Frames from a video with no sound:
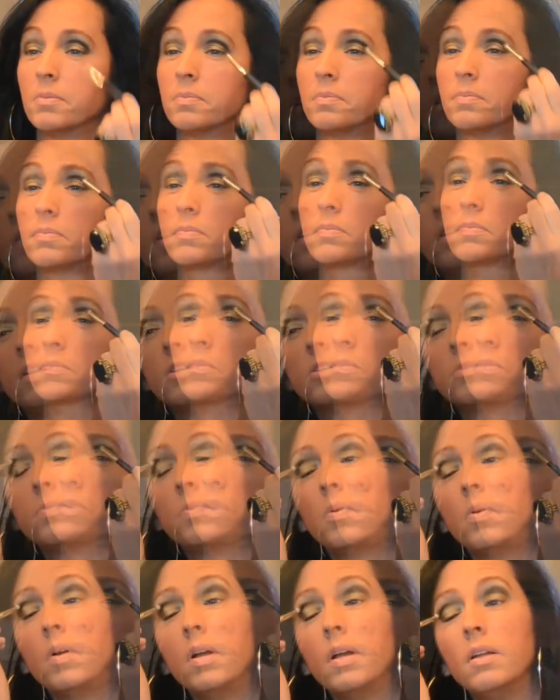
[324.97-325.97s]
If at this
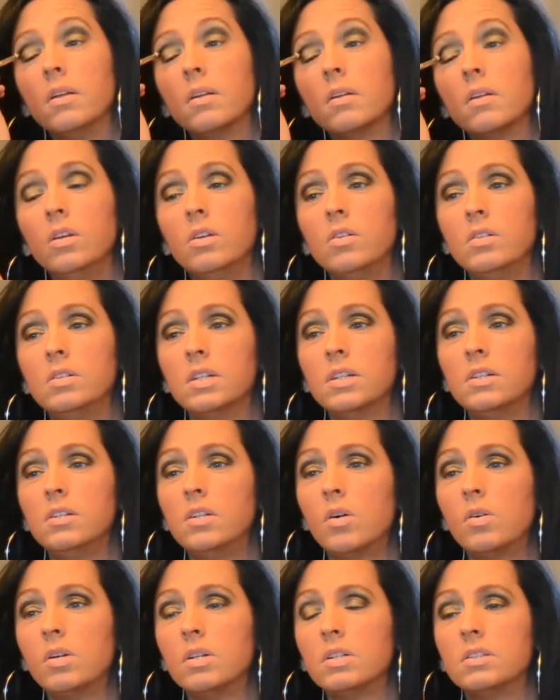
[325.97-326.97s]
point you did
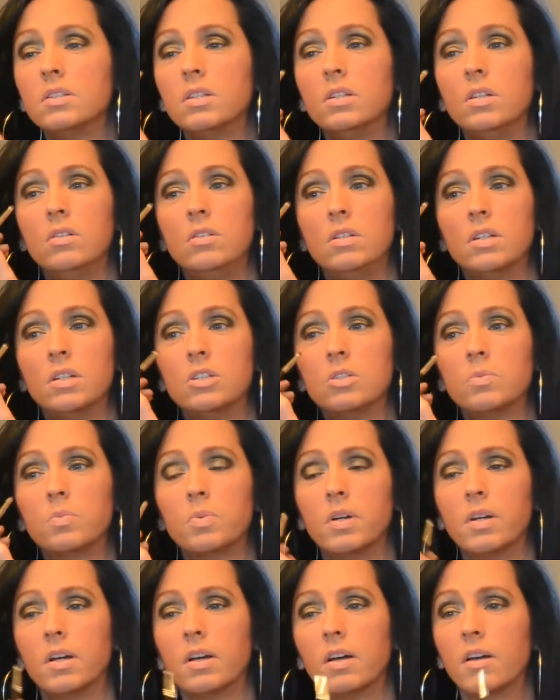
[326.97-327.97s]
notice that you did
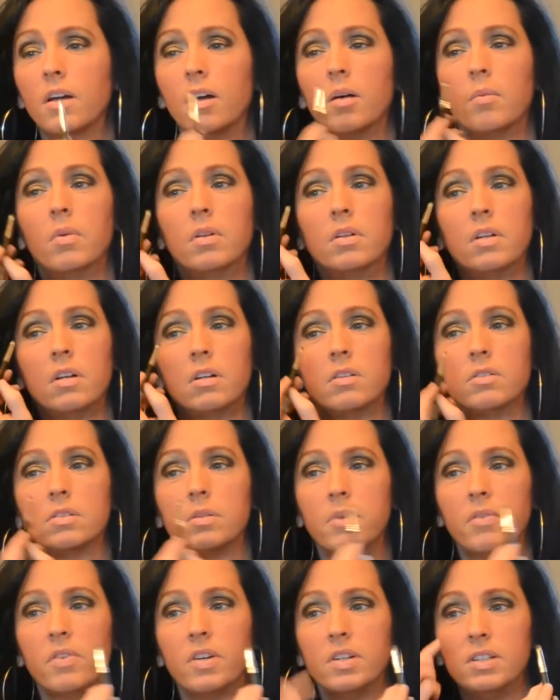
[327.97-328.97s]

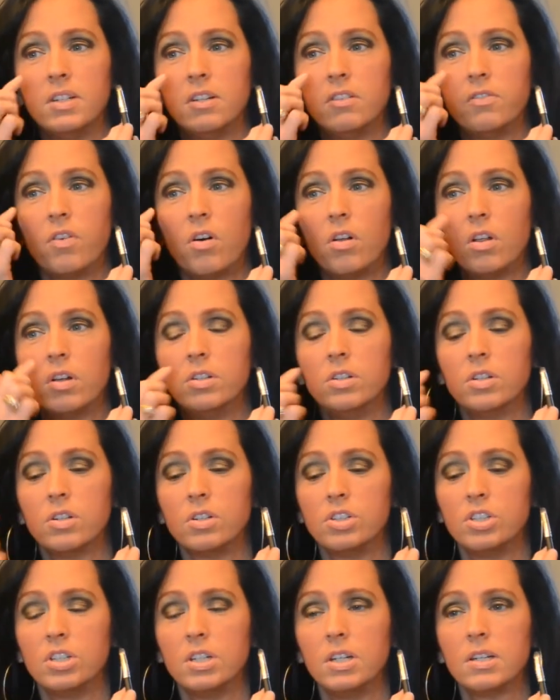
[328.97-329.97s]
some of it did fall into your
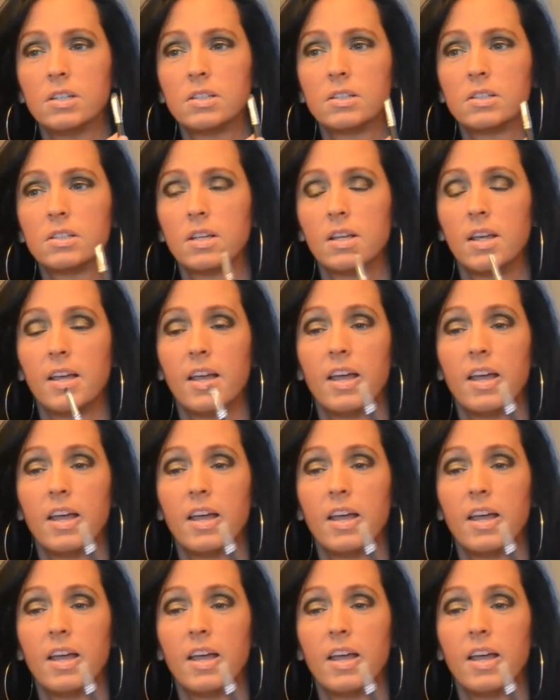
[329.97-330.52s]
cheeks,